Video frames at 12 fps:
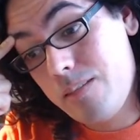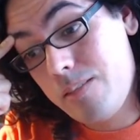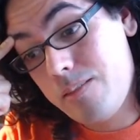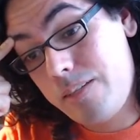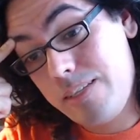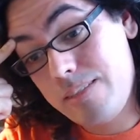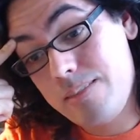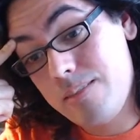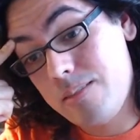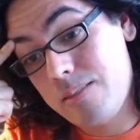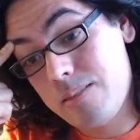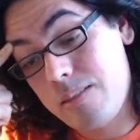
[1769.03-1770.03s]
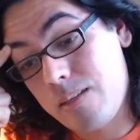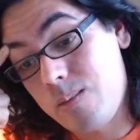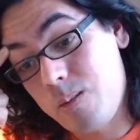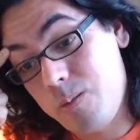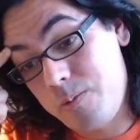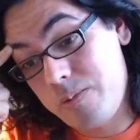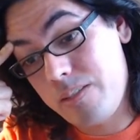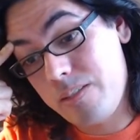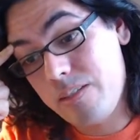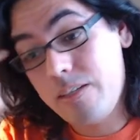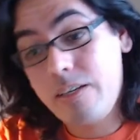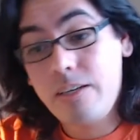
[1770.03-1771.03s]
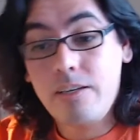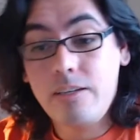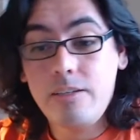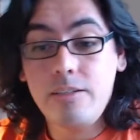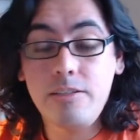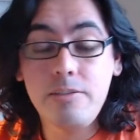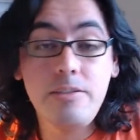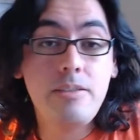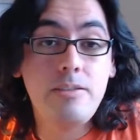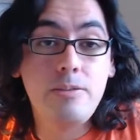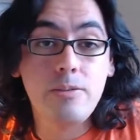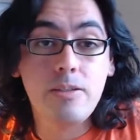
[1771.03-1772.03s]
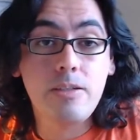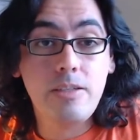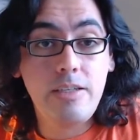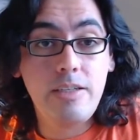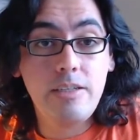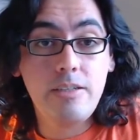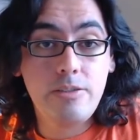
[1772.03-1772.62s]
I guess this is just the closing. You need to cling